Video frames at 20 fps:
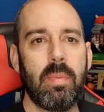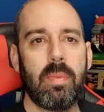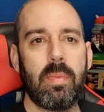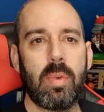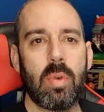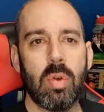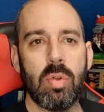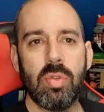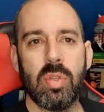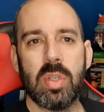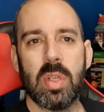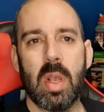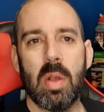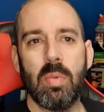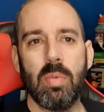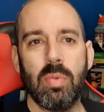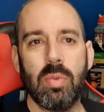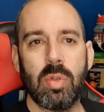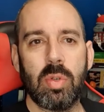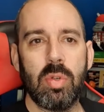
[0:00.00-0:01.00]

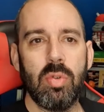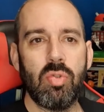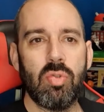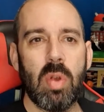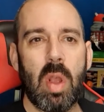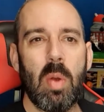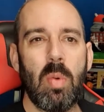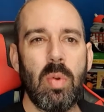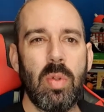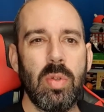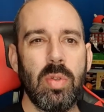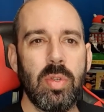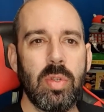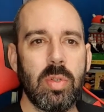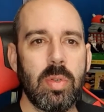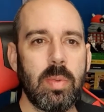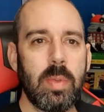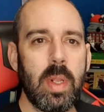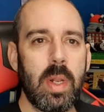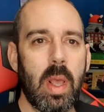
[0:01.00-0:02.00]
consoles,
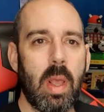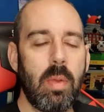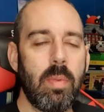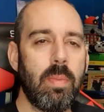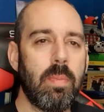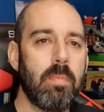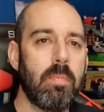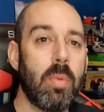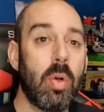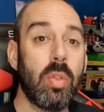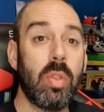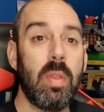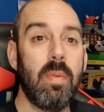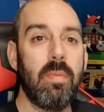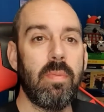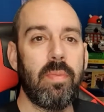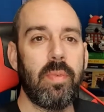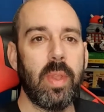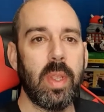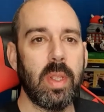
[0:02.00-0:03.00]
controllers, you know,
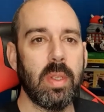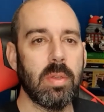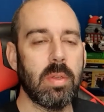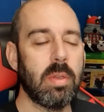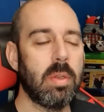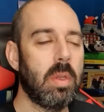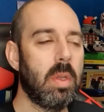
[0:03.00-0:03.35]
modding things,